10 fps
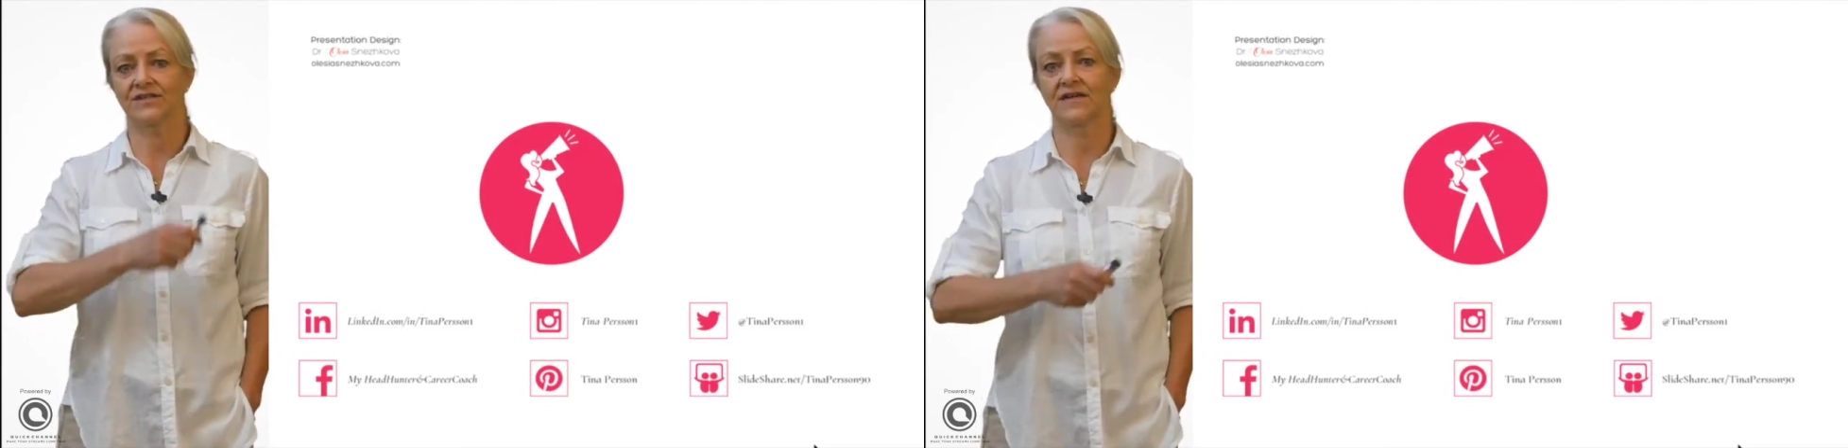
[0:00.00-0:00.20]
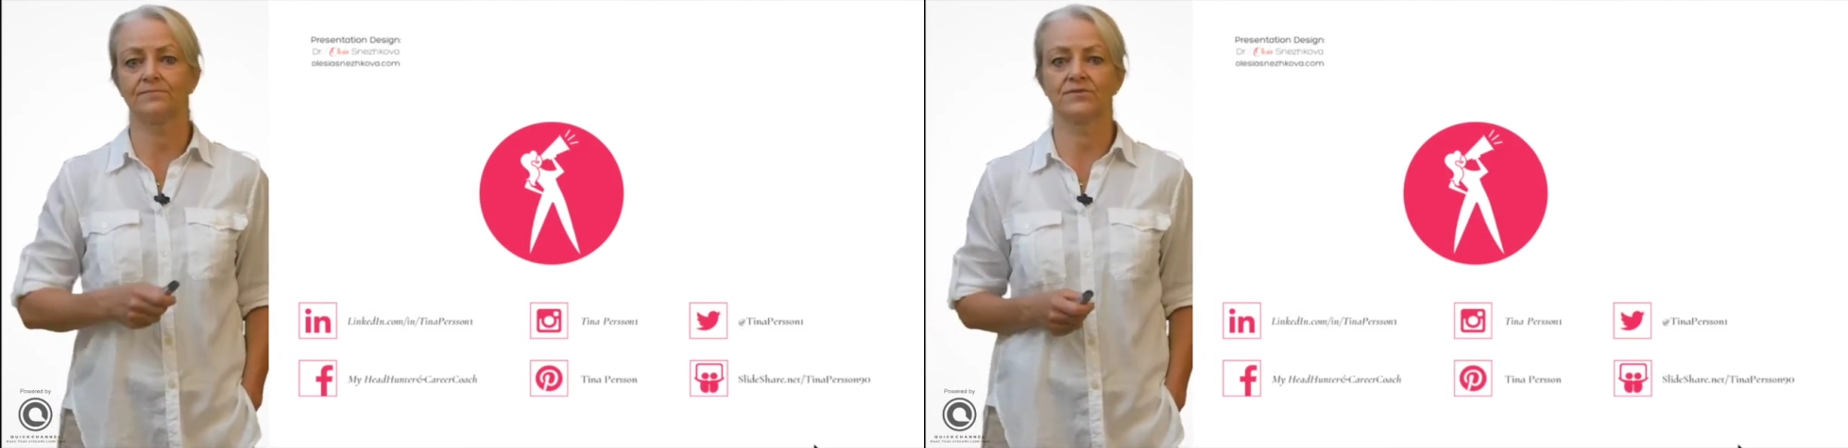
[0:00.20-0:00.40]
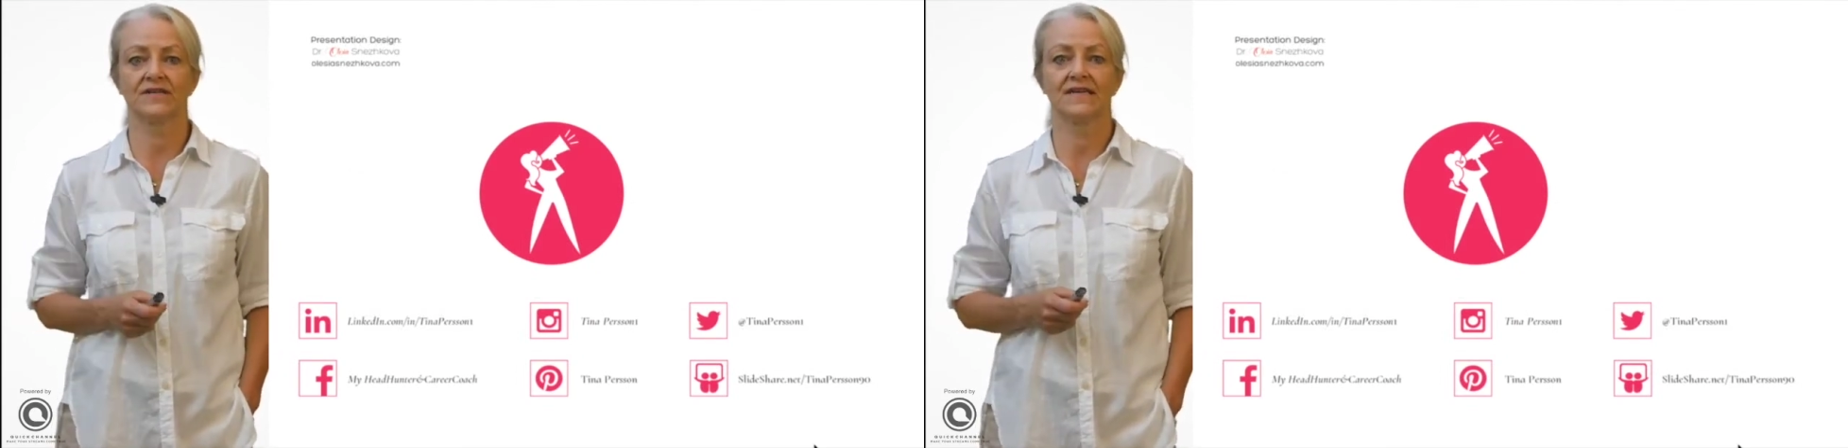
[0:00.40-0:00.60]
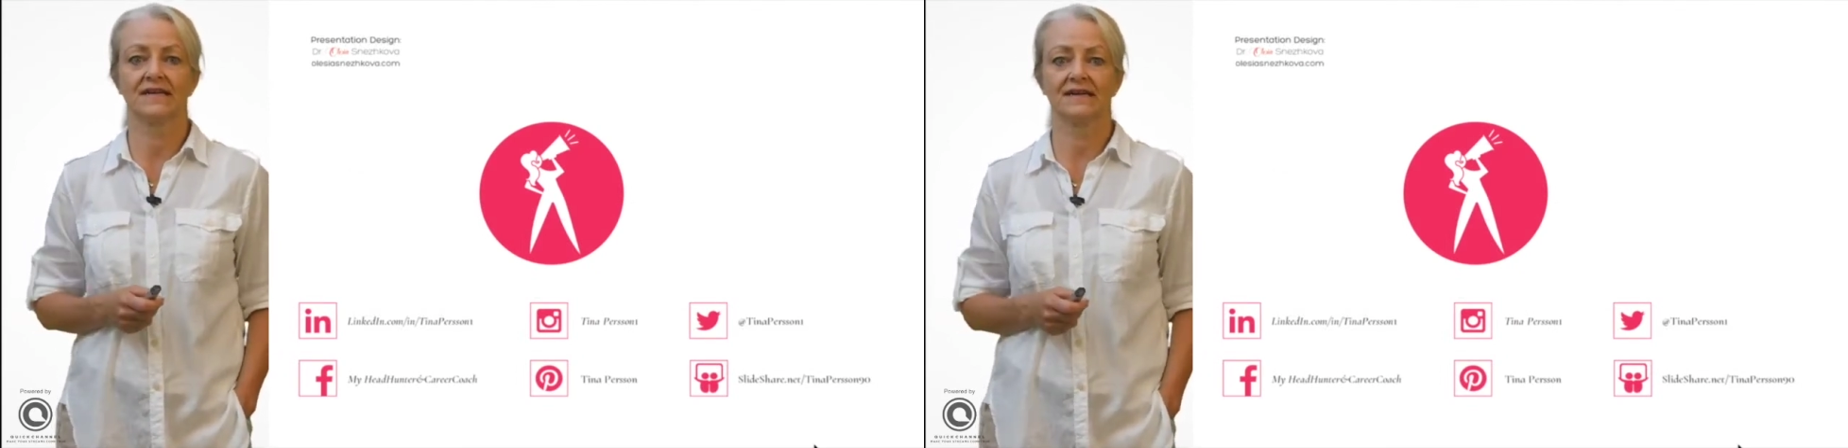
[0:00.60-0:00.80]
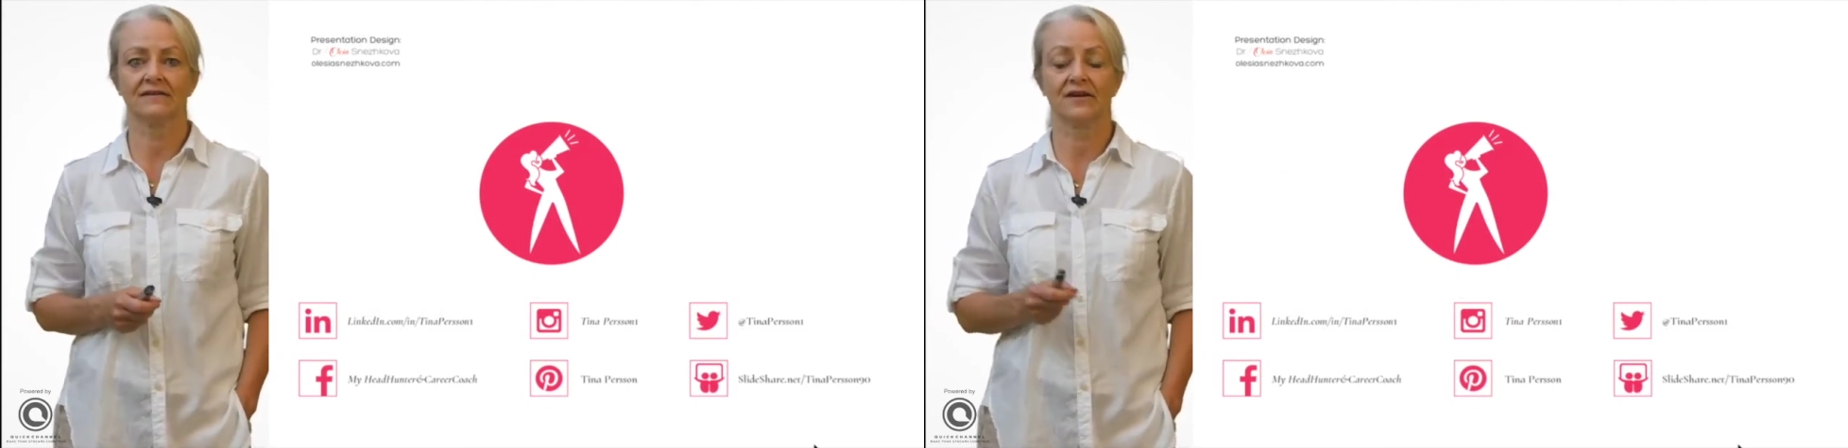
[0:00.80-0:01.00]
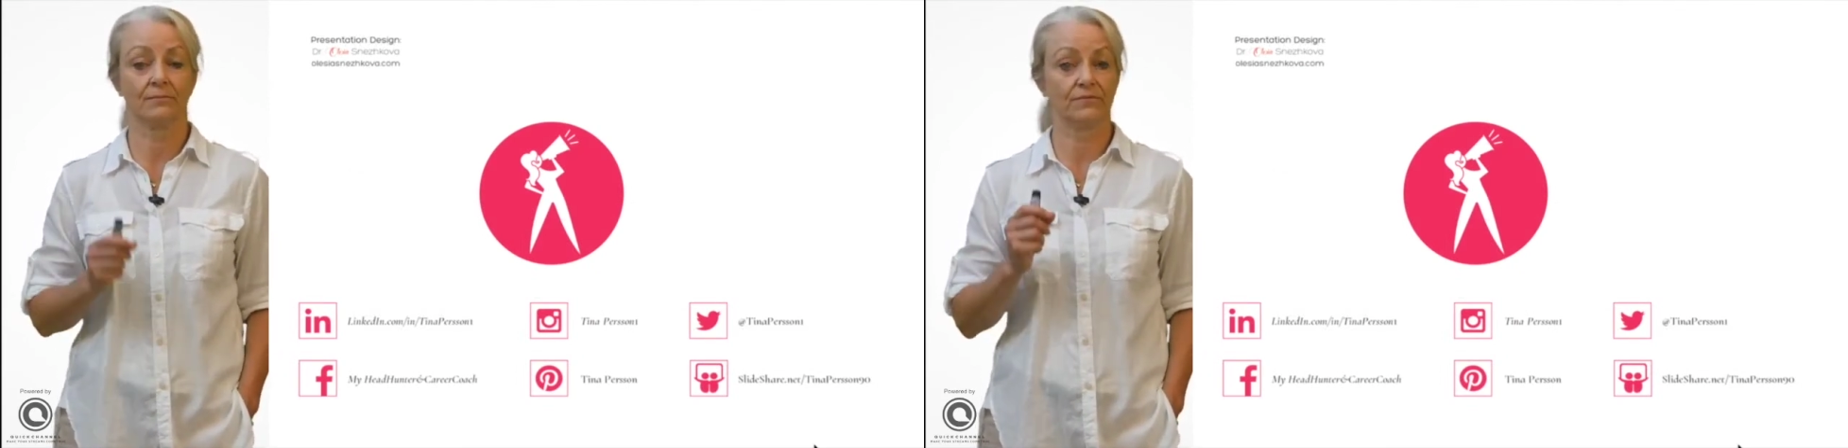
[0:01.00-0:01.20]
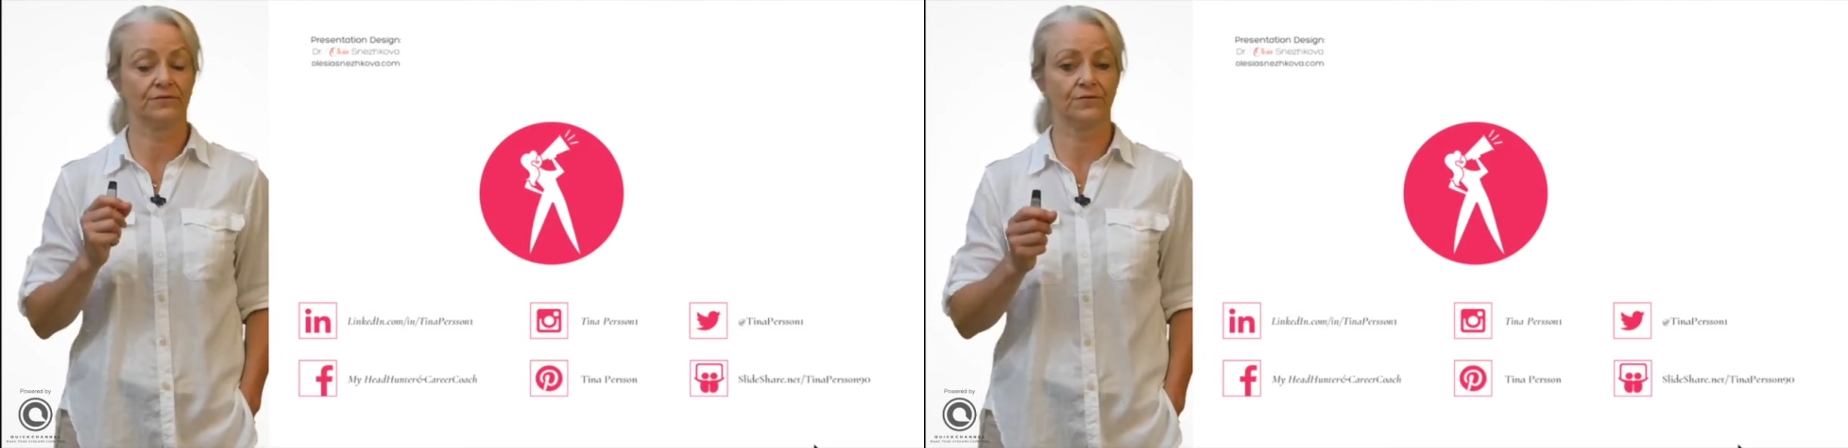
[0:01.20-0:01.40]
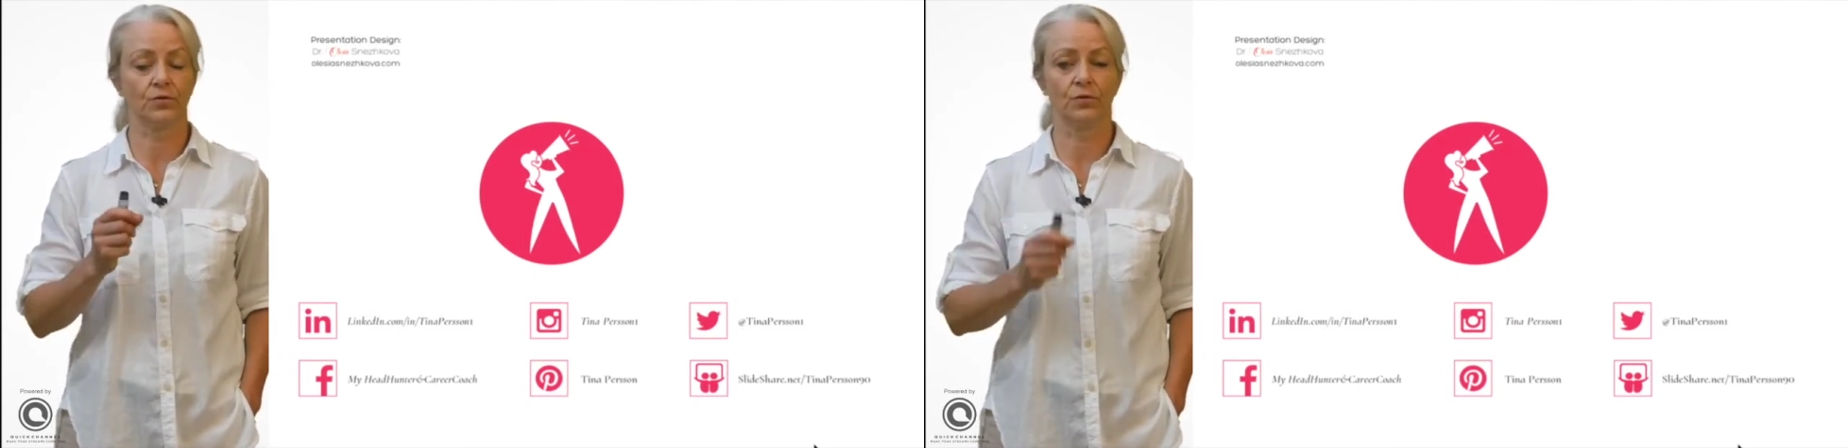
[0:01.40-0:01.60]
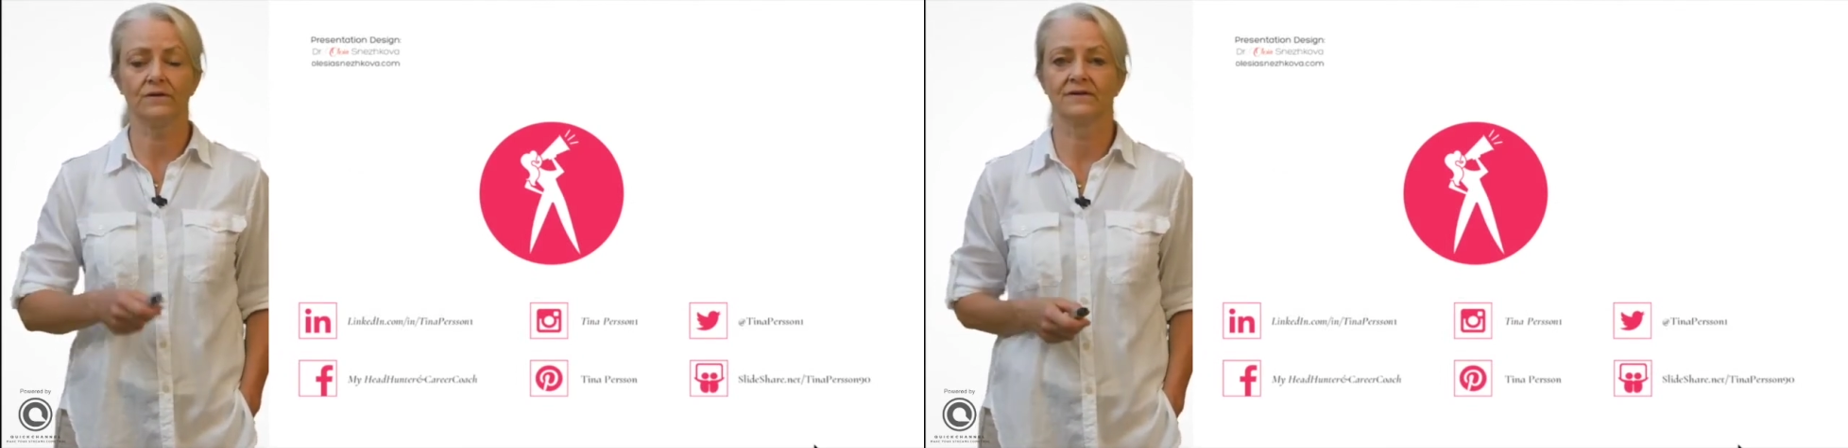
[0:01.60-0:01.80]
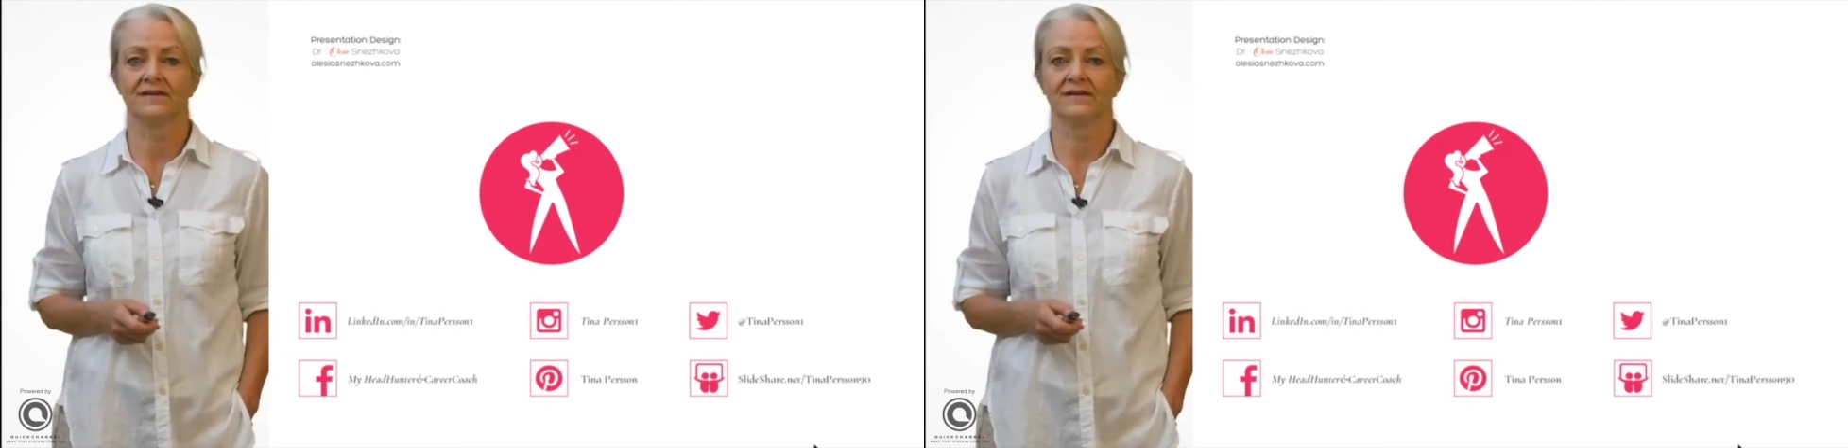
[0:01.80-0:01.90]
chapter here, number 4,